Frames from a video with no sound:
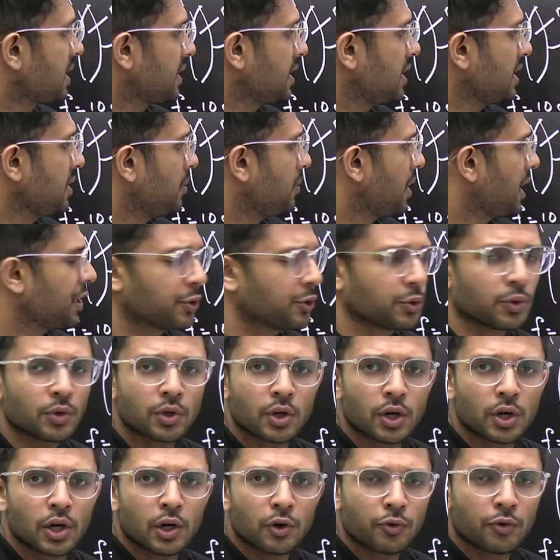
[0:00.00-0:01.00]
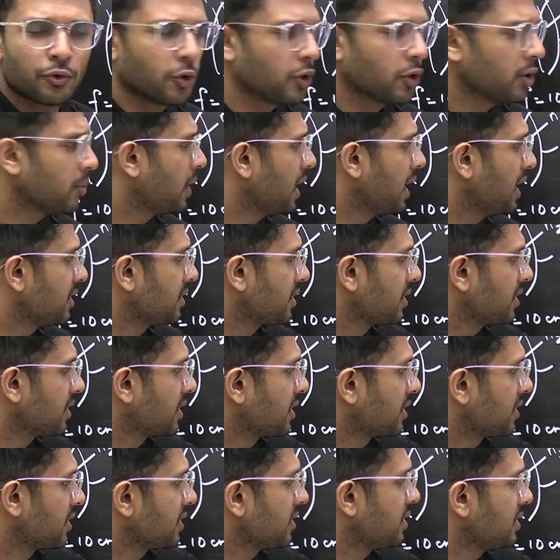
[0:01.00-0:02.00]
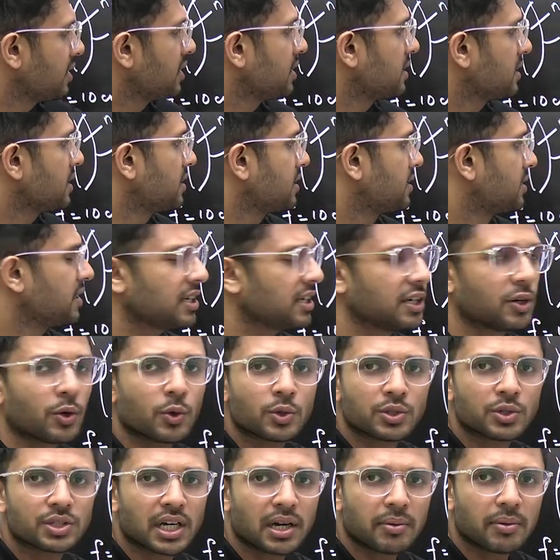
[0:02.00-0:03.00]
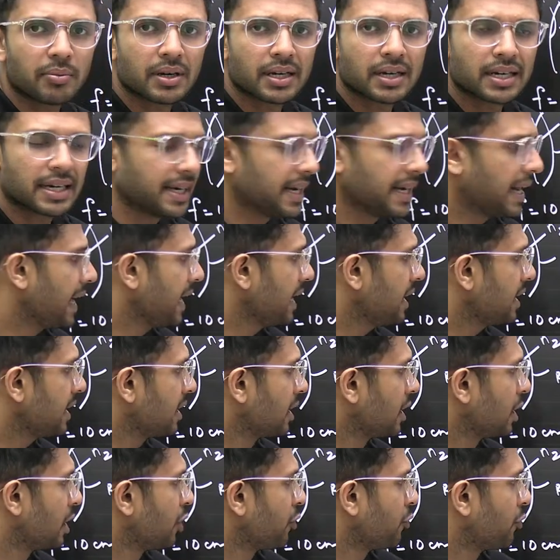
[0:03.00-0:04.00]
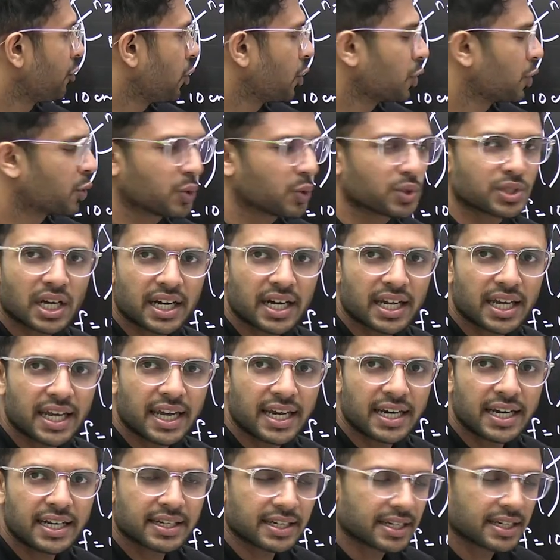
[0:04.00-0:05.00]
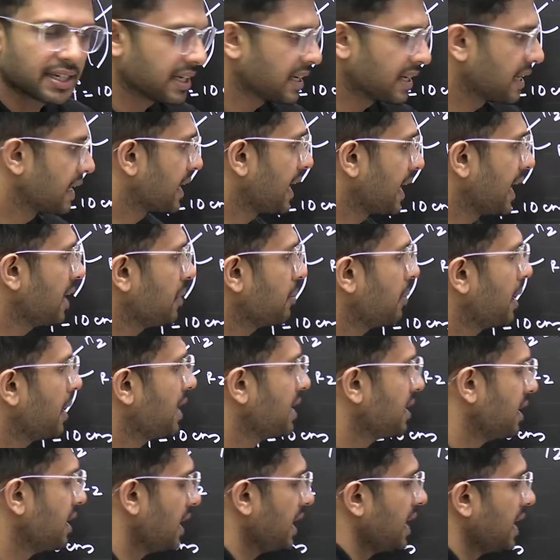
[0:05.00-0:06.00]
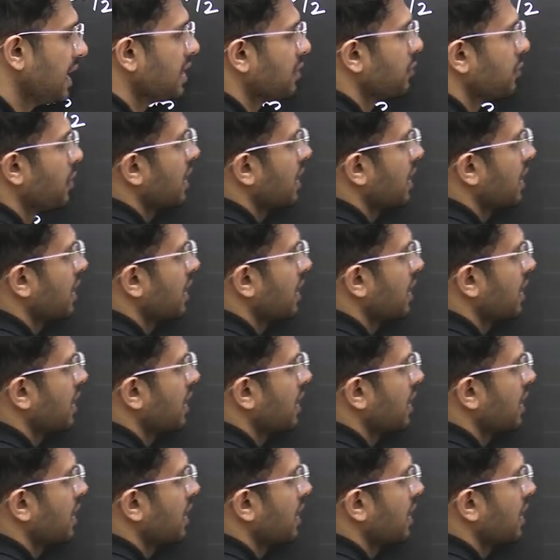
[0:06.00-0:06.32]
3 by 2, 4 by 3. This 3 goes up, 9. 4 2s are 8. 9 by 8